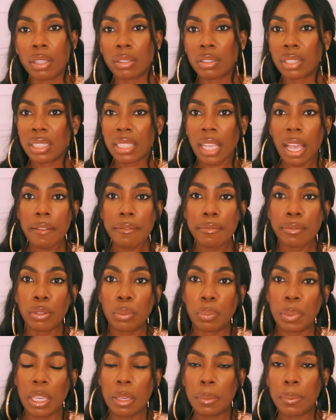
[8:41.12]

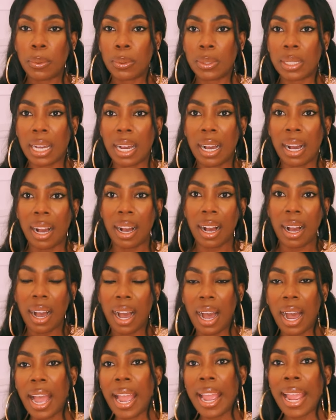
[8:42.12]
several people that
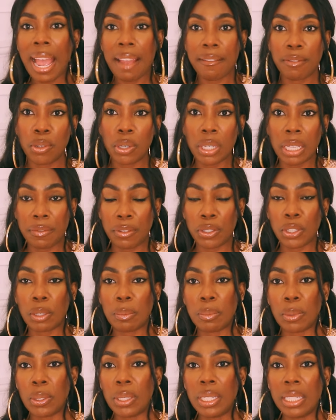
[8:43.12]
I have not even
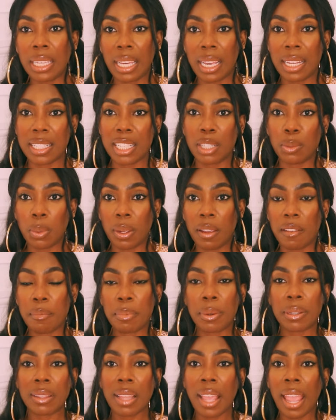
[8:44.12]
communicated
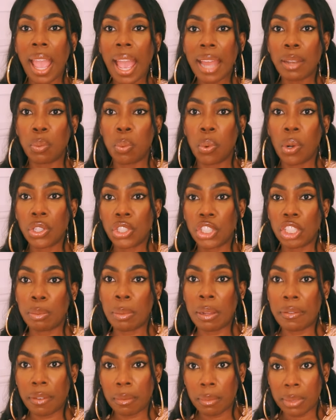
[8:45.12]
with, but they had watched
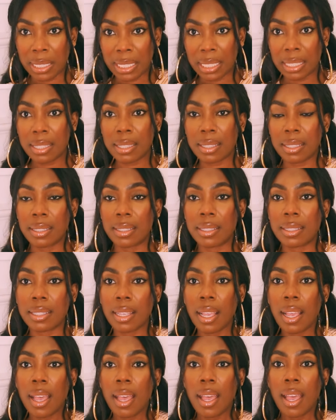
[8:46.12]
me from a
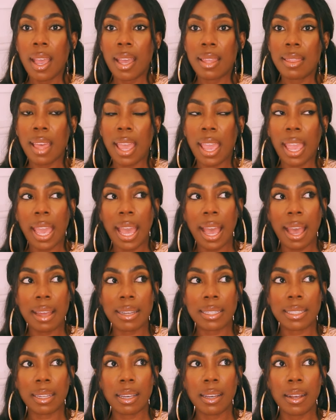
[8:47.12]
distance. They
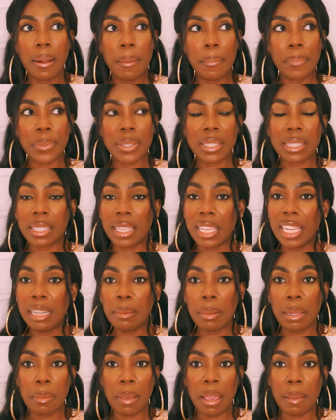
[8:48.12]
had um,
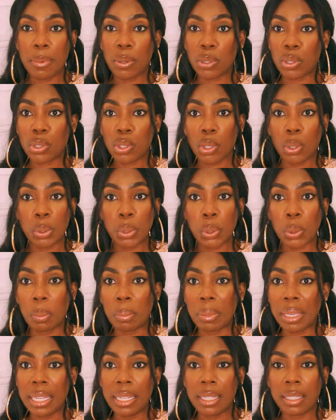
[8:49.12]
seen me maybe on social
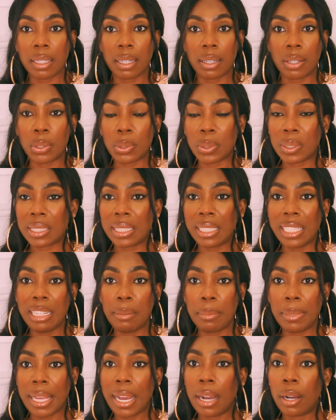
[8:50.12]
media or
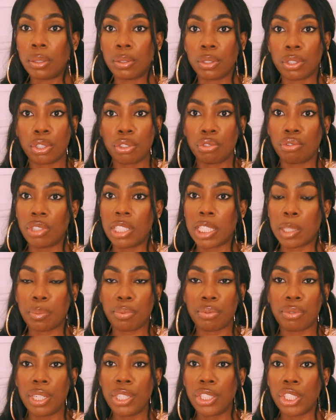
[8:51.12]
seen me out on the streets
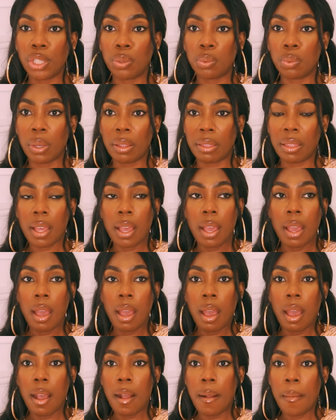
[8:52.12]
preaching with
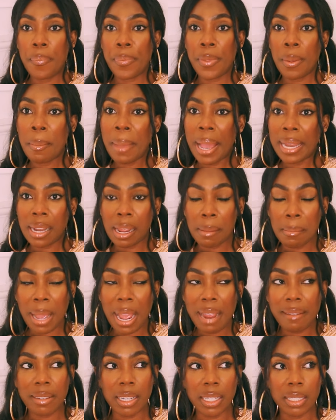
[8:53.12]
um, the man I
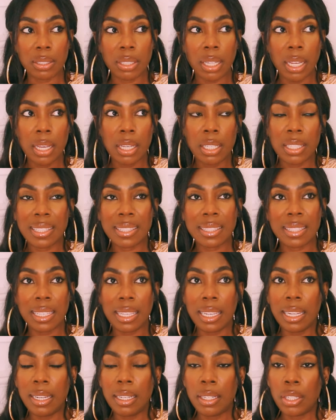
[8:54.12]
married,
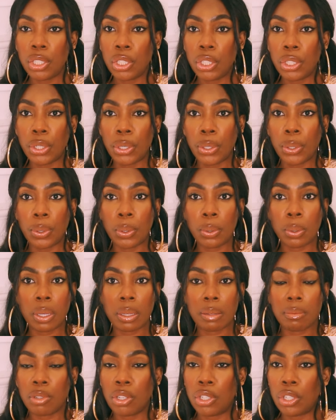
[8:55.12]
seen, you know,
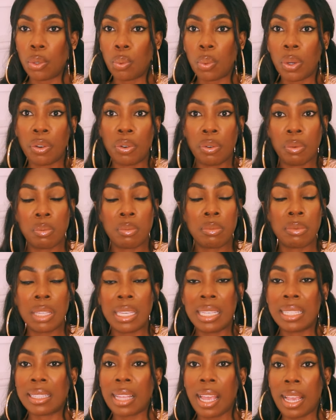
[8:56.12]
you know, well,
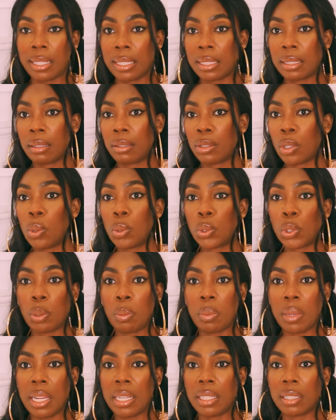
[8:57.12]
these days,
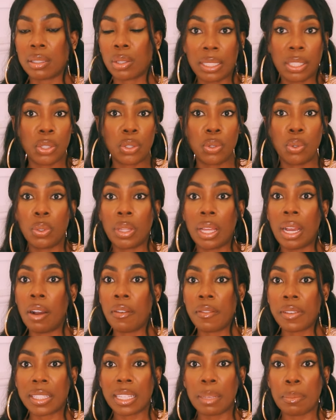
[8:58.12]
social media is a tool that
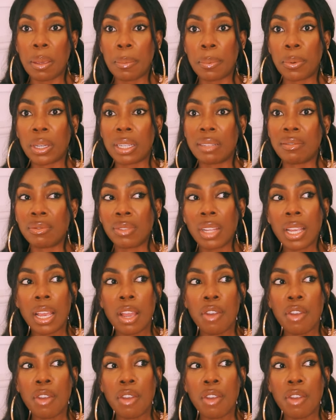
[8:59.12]
obviously people can